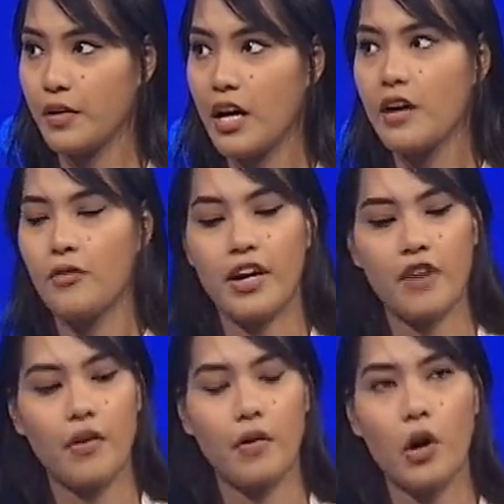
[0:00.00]
Yeah. Mm -hmm. We
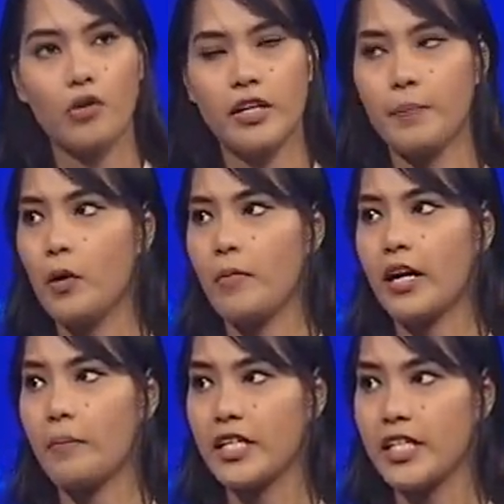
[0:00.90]
have our own
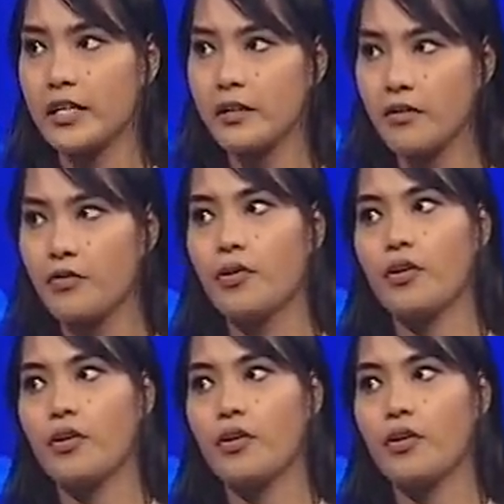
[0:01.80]
diplomatic mission uh -huh.